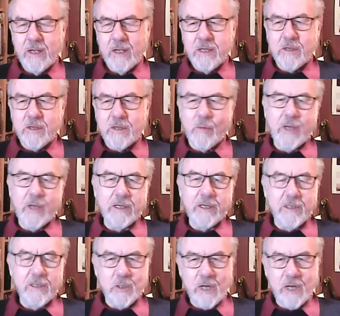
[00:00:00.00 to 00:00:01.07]
So I went
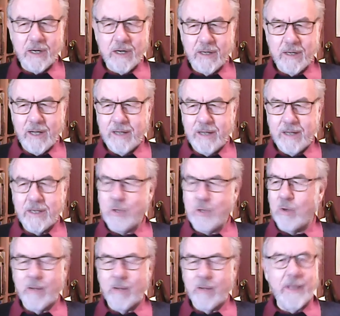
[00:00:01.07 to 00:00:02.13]
into Channel 9. I knew
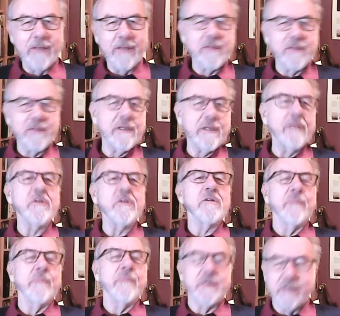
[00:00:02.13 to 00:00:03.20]
all about this
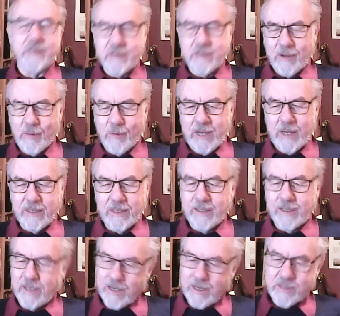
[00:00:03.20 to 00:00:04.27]
television business. So I went in
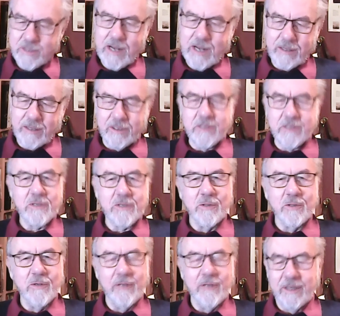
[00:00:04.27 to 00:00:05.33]
and I sat on a
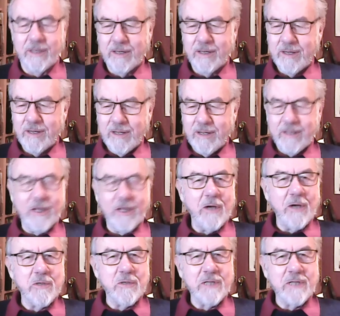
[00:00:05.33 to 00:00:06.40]
stool, and the
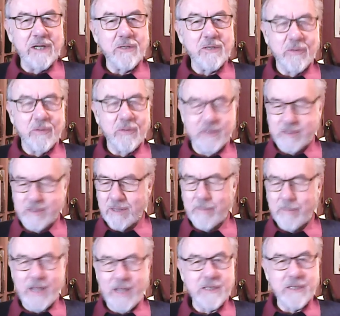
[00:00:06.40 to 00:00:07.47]
hostess, who is uh,
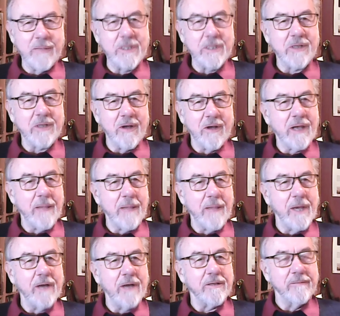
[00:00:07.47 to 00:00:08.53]
Patsy Biscoe, came
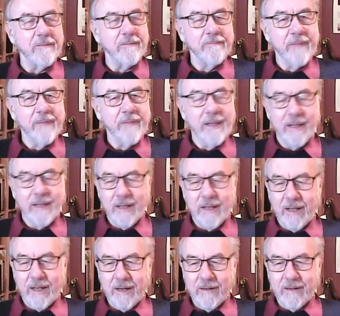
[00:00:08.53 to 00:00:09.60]
out and
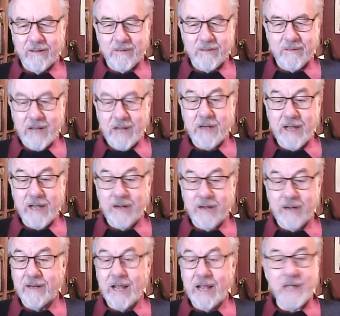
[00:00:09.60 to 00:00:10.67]
and sat down
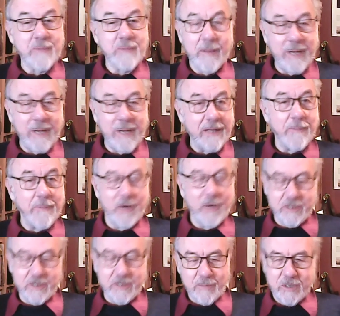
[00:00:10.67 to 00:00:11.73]
and asked me about the
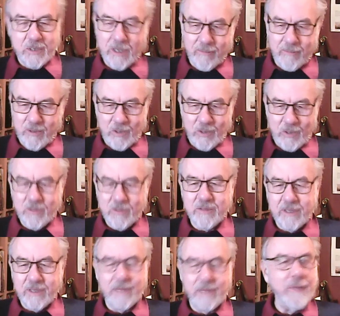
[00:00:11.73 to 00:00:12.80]
possum, which I produced
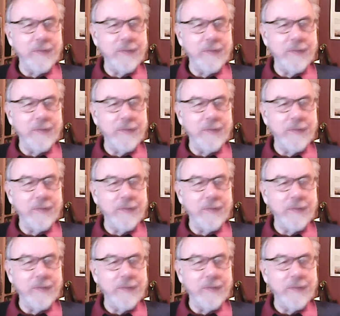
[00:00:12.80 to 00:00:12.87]
and did my